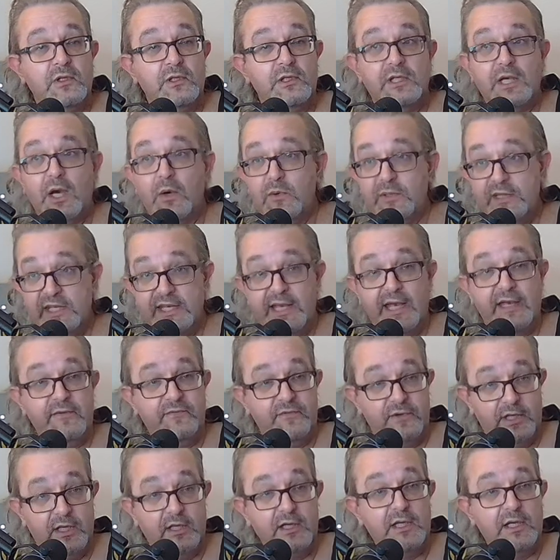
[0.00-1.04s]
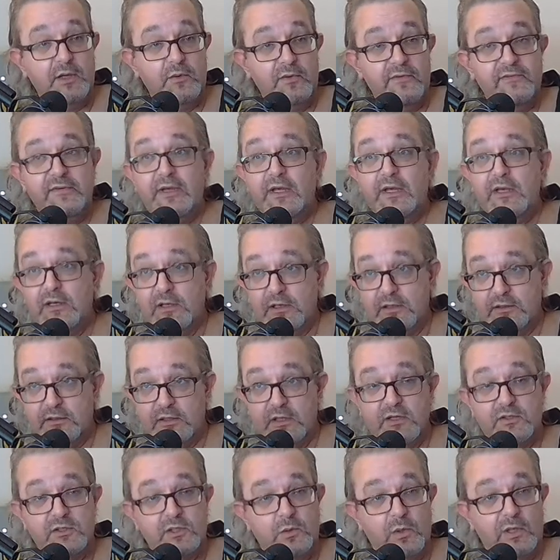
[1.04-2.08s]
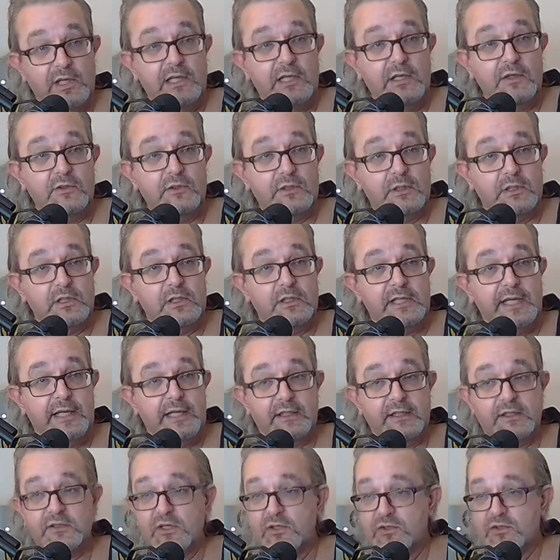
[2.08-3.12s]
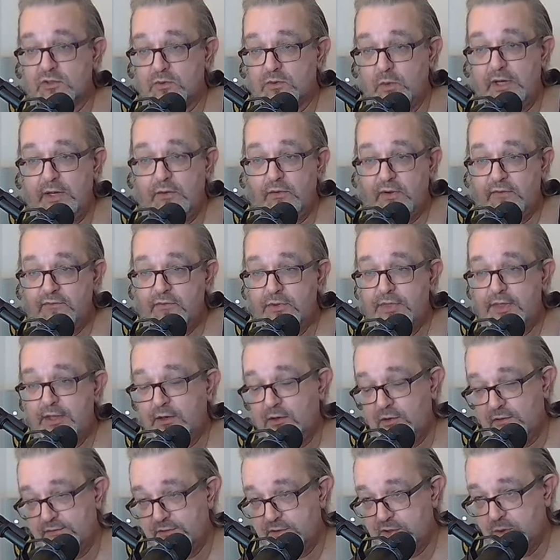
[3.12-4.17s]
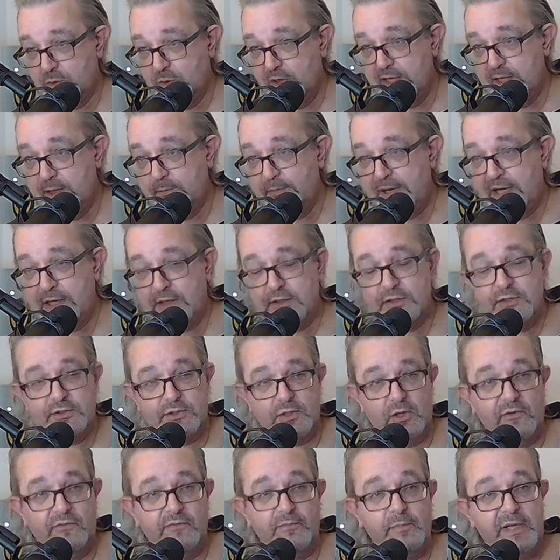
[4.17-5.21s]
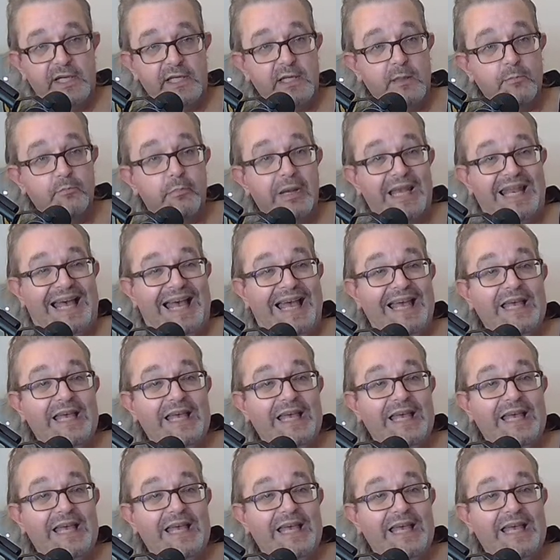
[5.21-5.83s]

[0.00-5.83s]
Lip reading: Go with if you're going to go with a square logo like X, square everything off, square the buttons off, make them black.